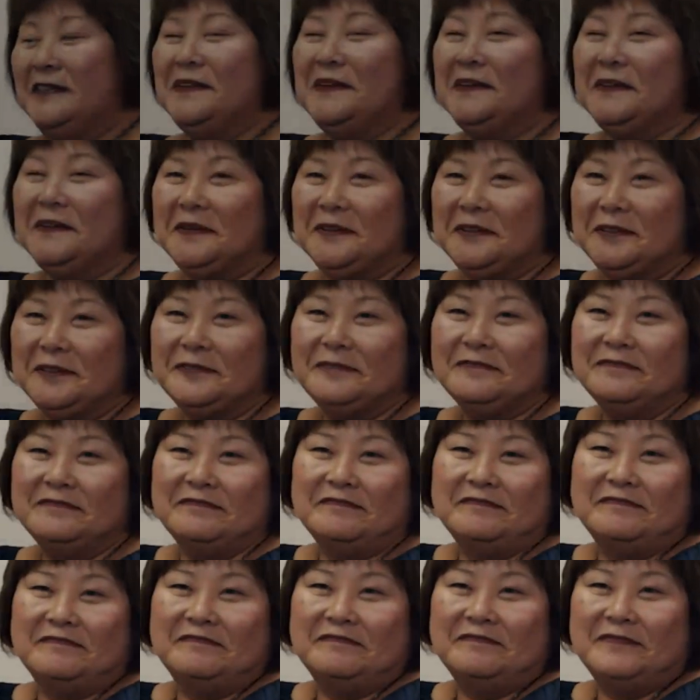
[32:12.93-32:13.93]
you know,
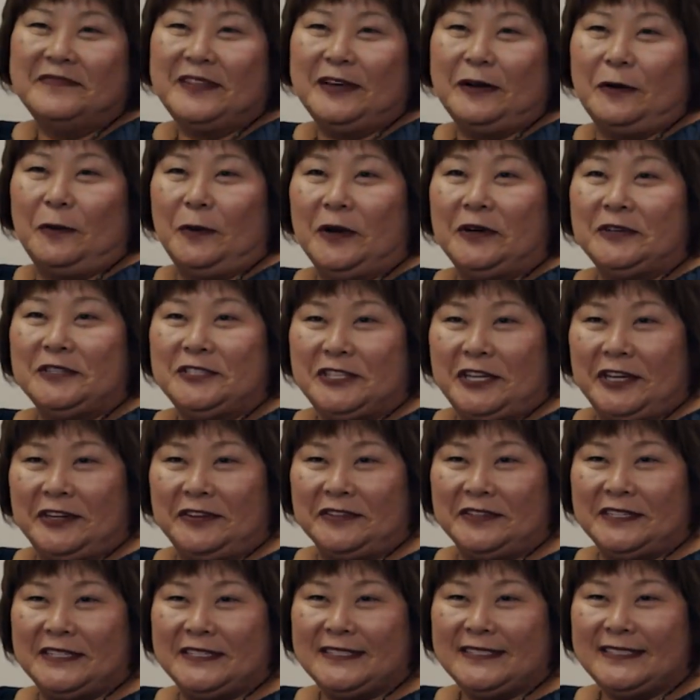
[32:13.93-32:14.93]
that we're
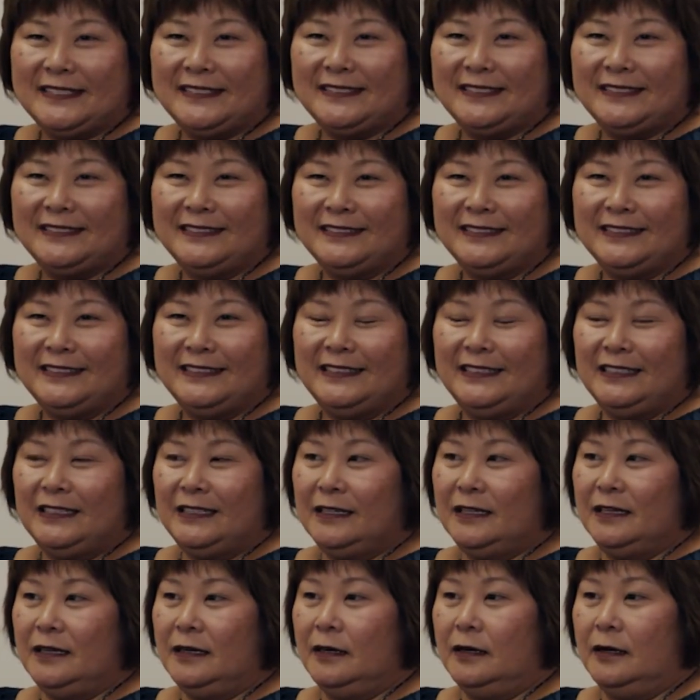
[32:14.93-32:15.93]
generous.
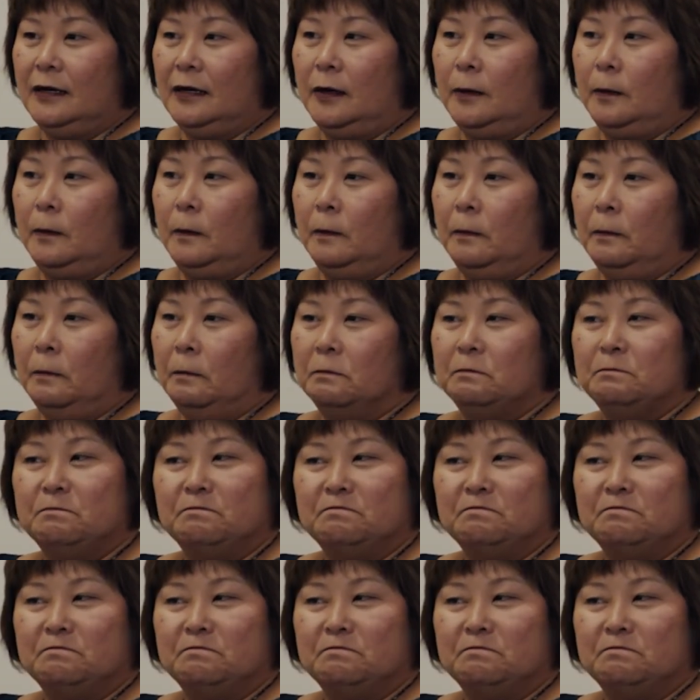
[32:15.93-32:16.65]
Um,